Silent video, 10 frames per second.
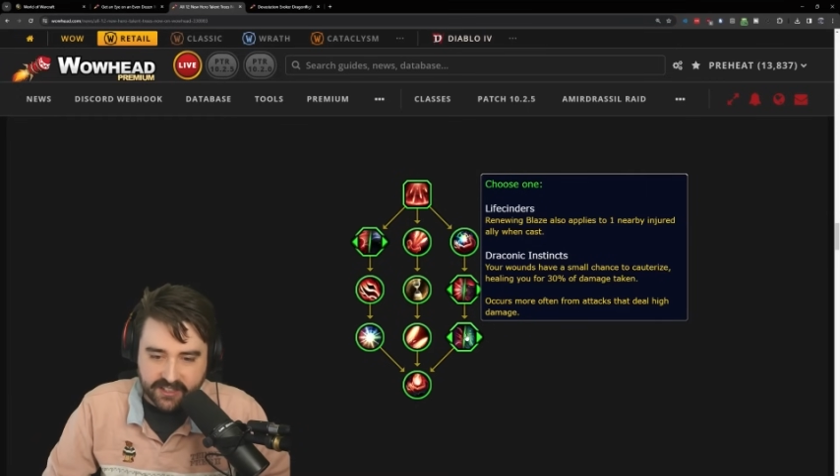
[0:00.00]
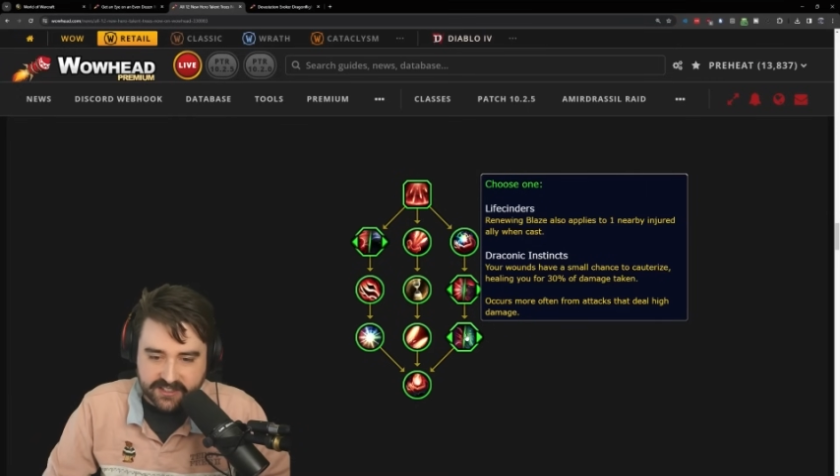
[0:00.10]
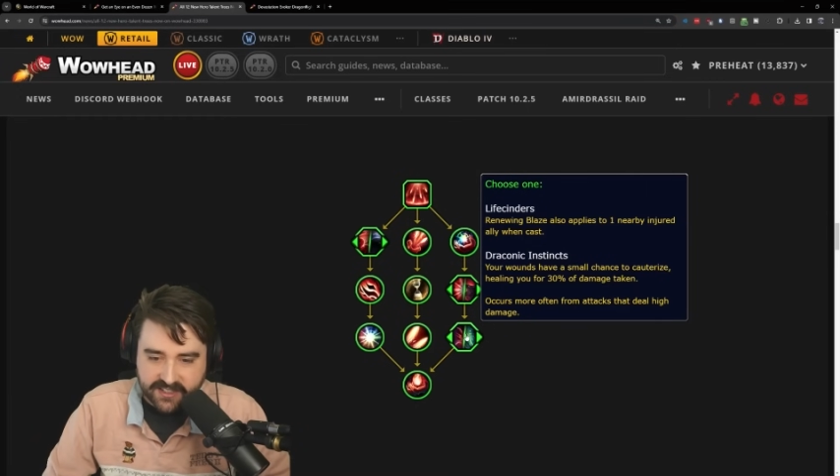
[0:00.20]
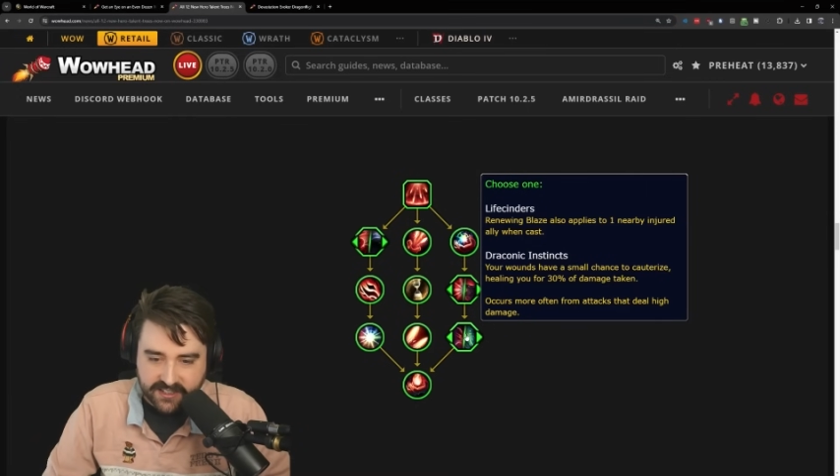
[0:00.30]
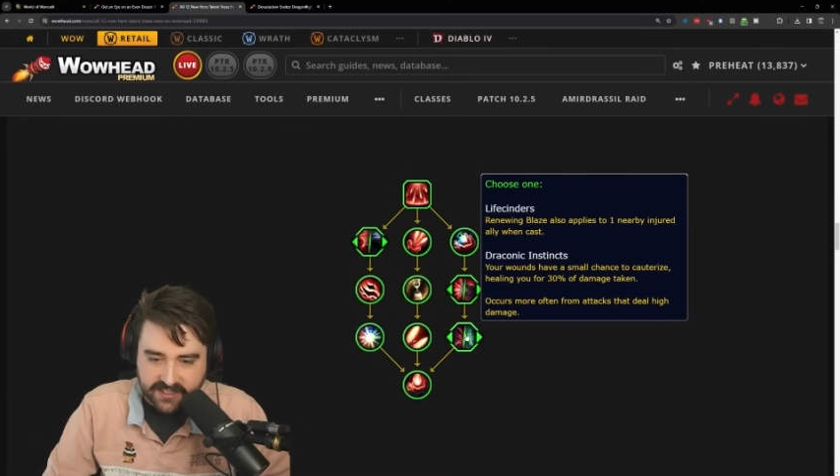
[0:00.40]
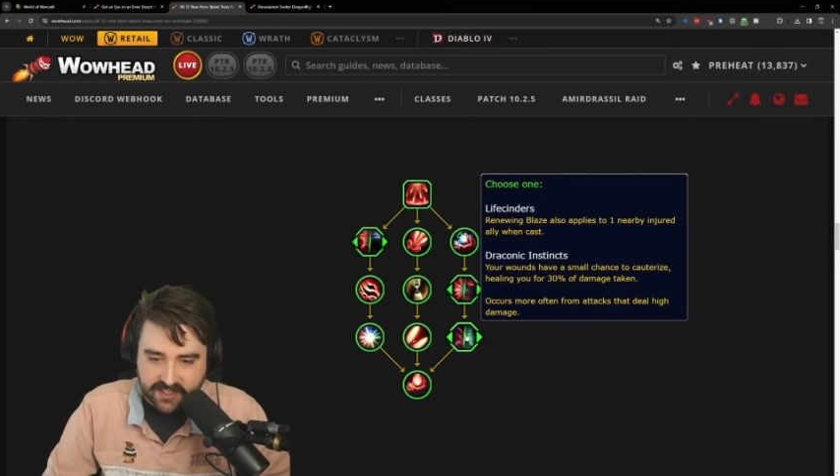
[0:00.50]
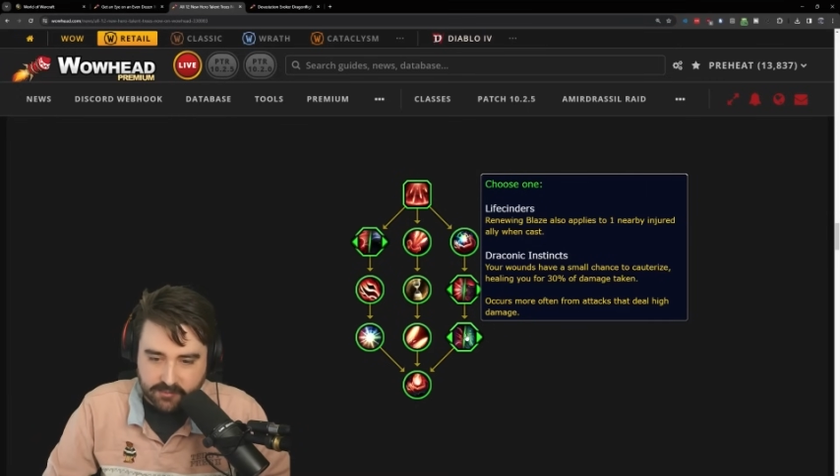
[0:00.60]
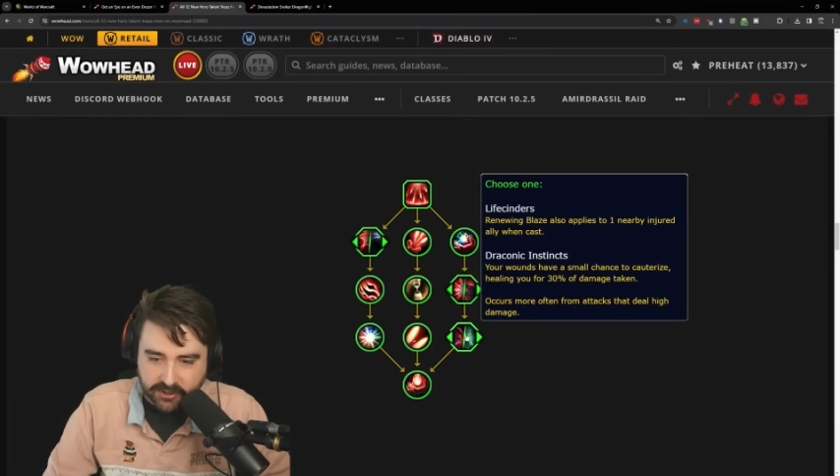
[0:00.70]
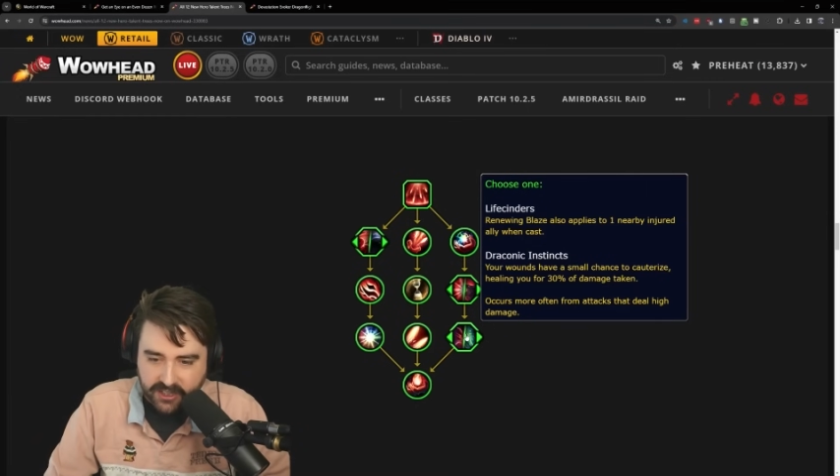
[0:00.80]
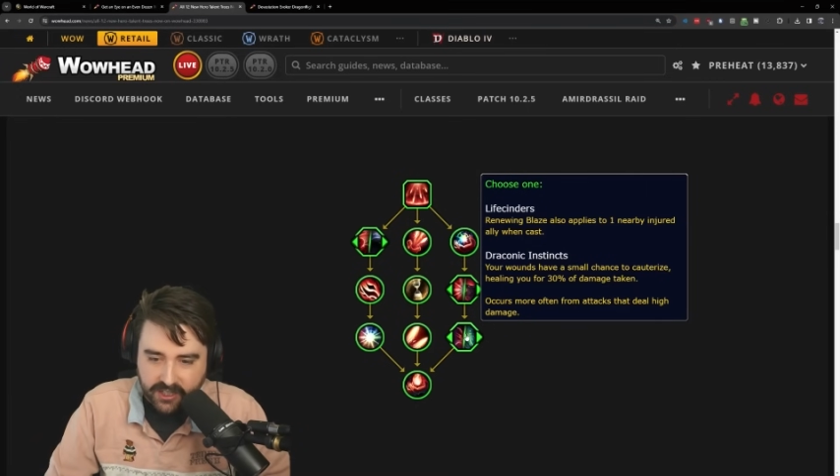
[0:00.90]
Instincts, is
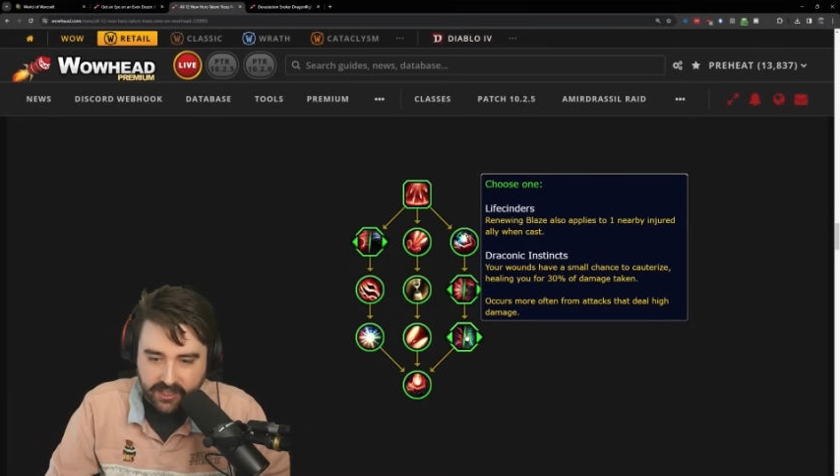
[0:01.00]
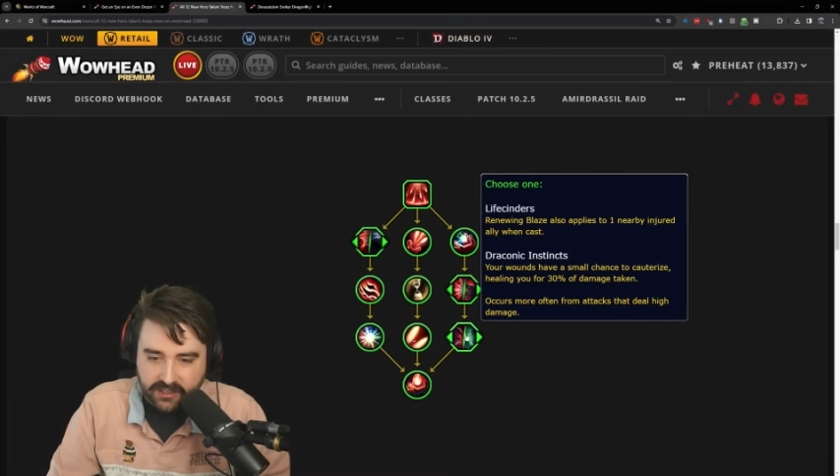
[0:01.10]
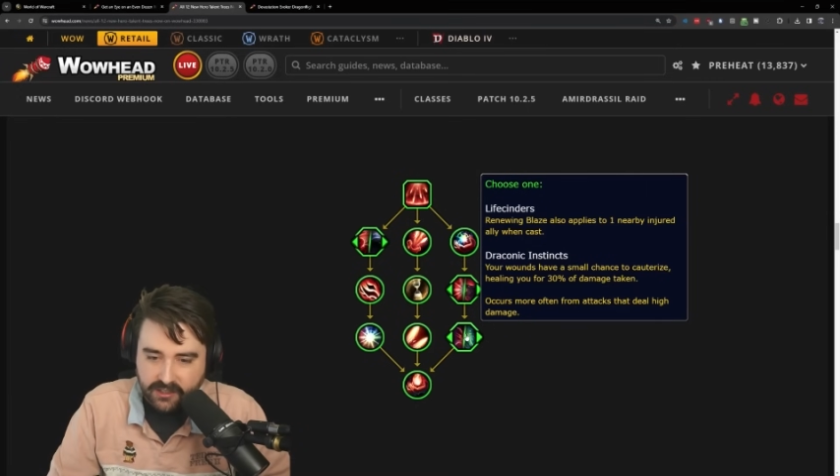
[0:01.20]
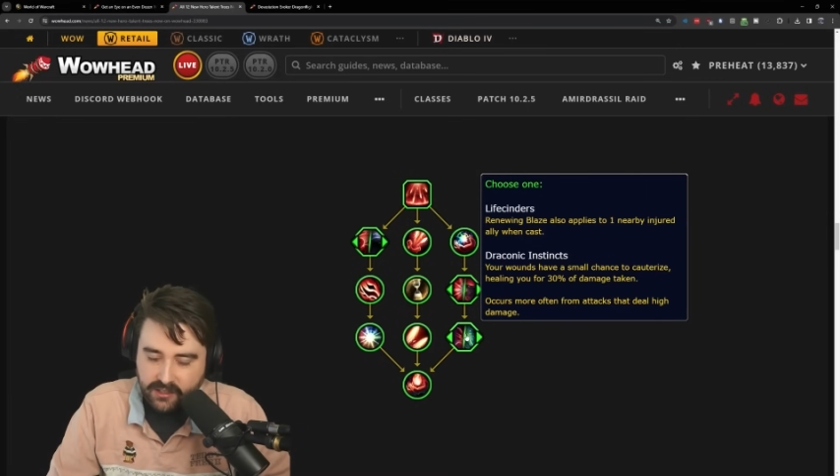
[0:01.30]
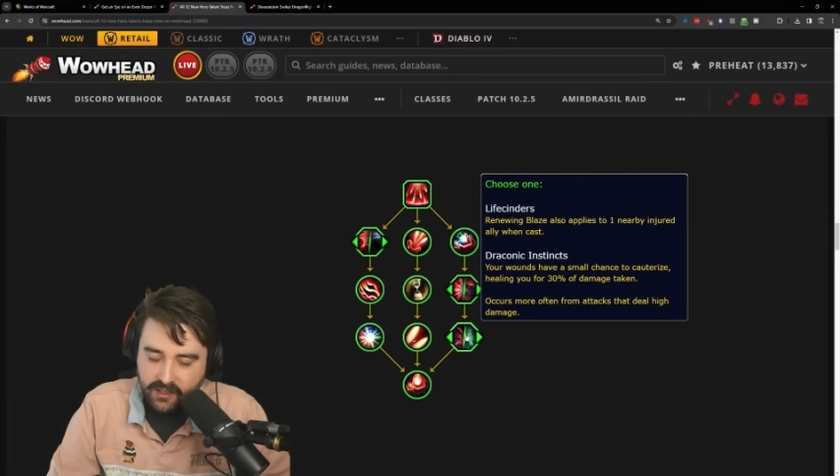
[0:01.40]
pretty good.